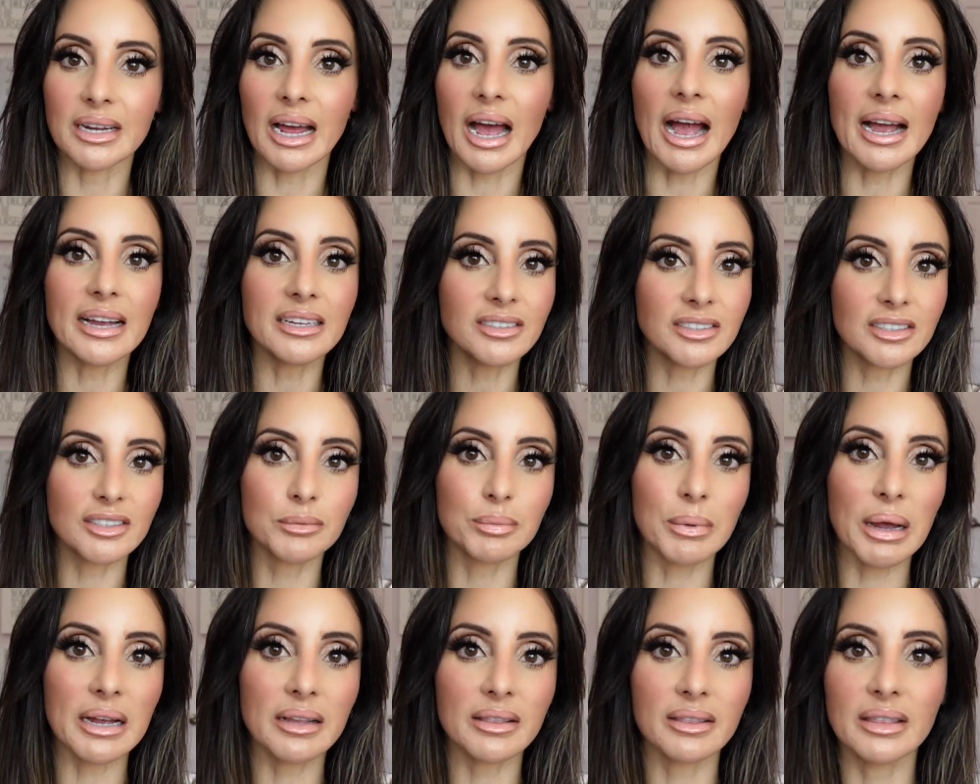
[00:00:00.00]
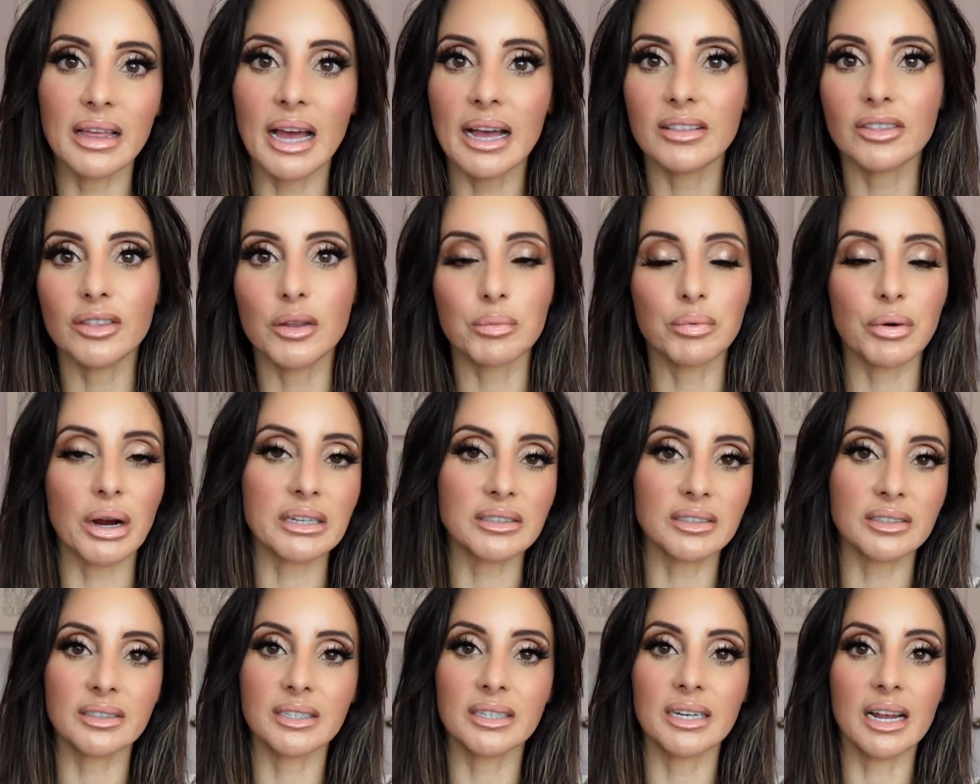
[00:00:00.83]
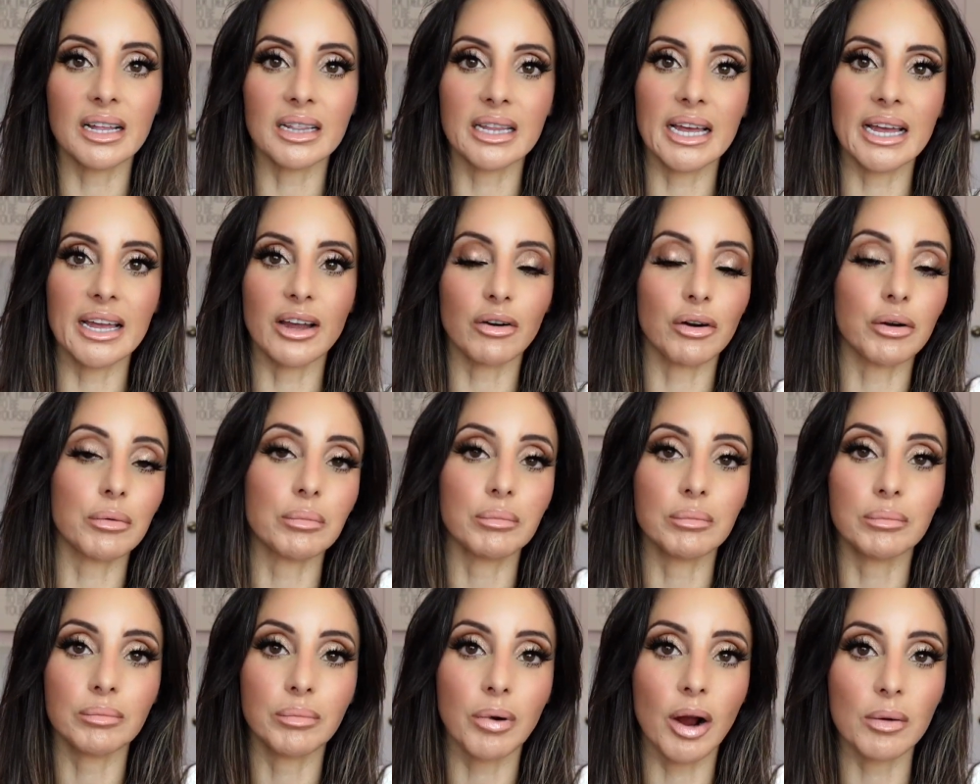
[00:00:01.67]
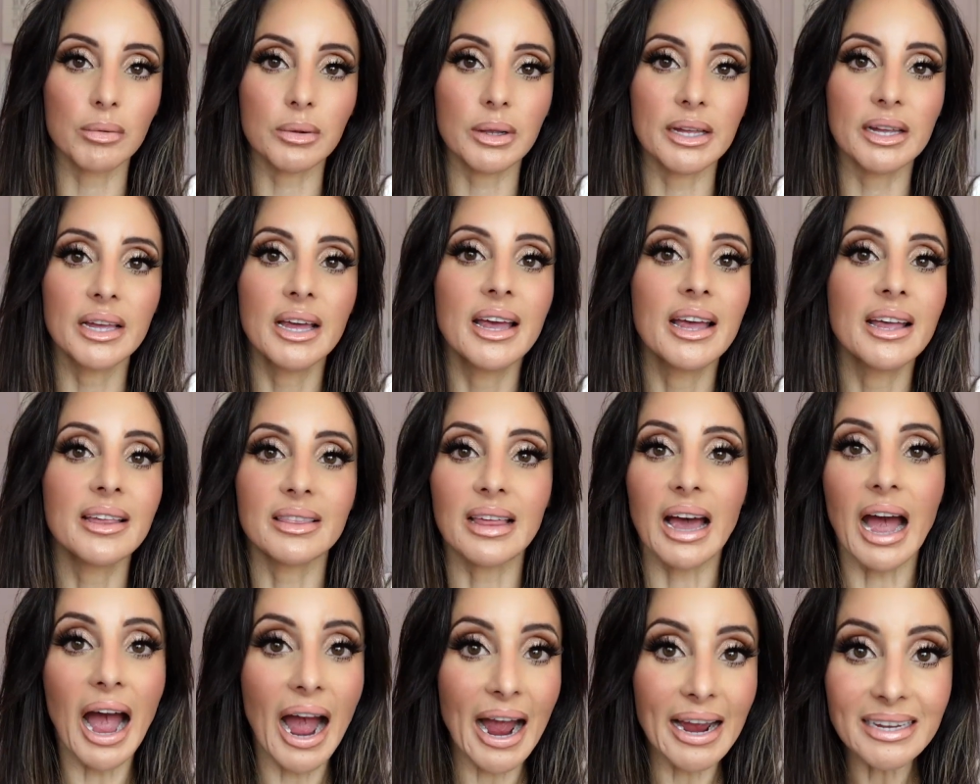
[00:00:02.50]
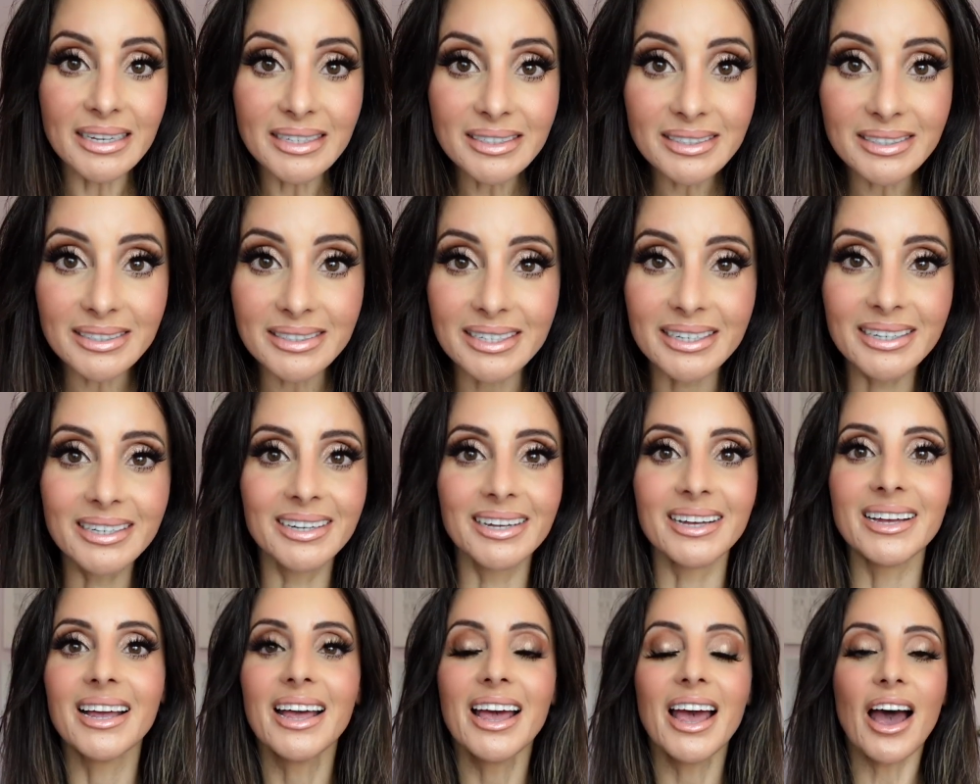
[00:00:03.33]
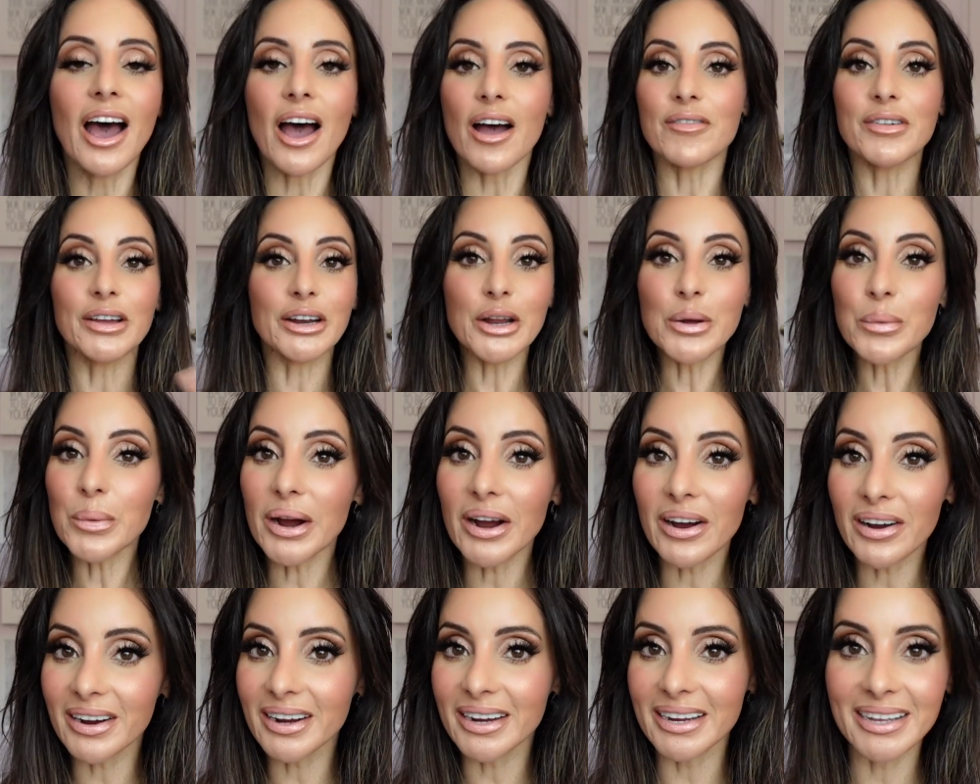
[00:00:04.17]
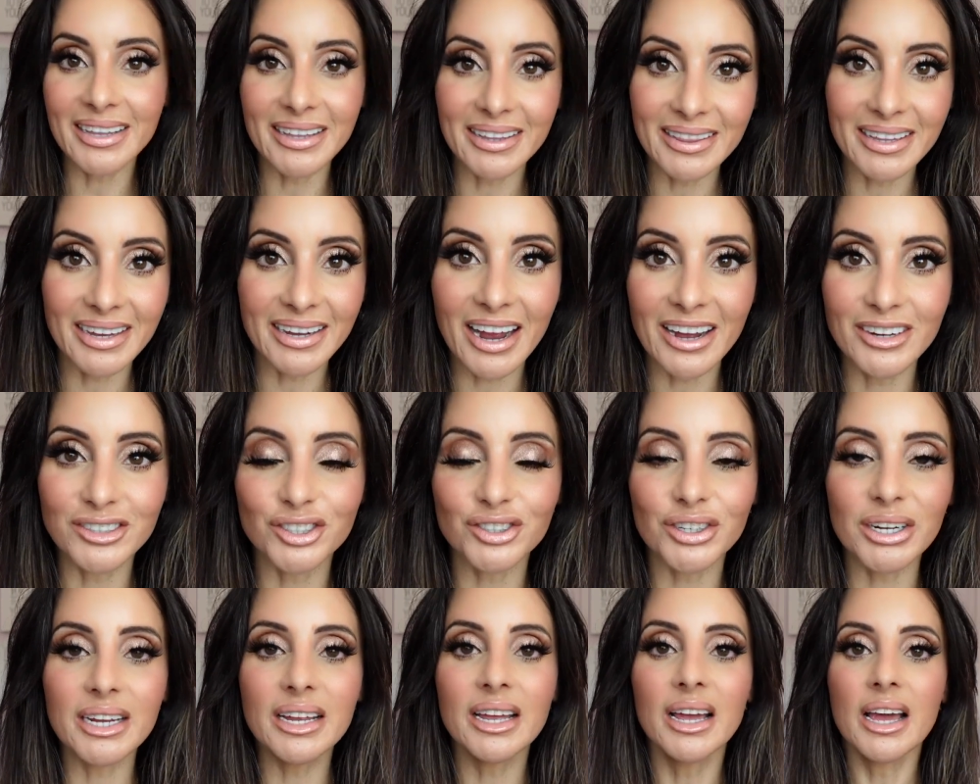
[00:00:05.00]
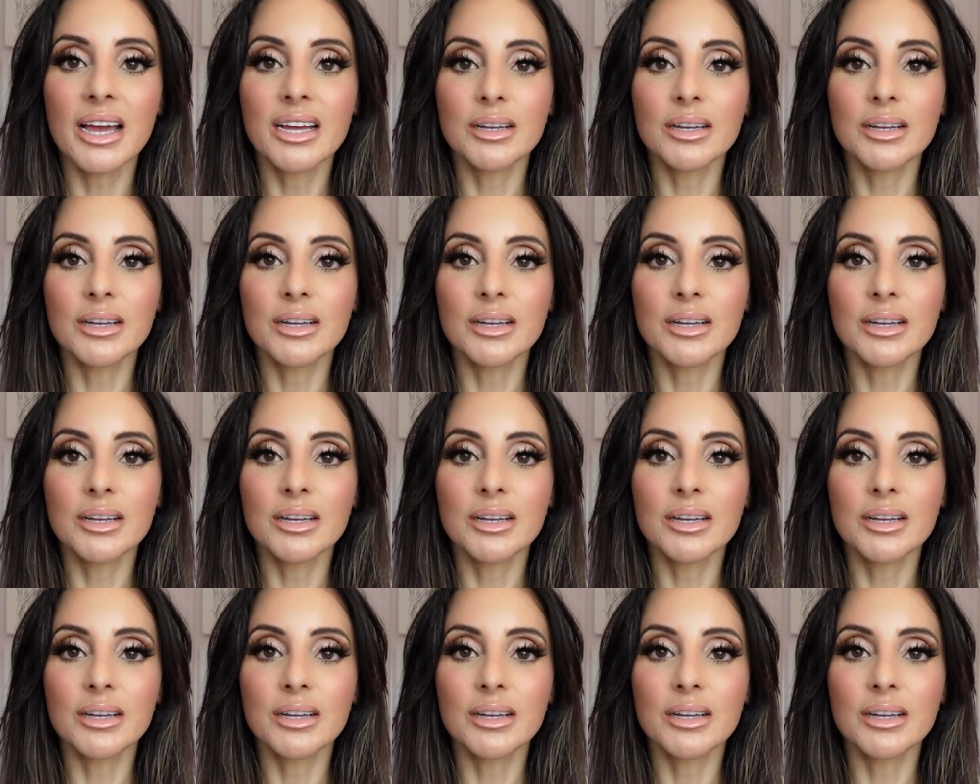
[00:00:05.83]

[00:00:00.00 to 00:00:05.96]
I suspect that the prices in LA are probably the highest of anywhere in the country,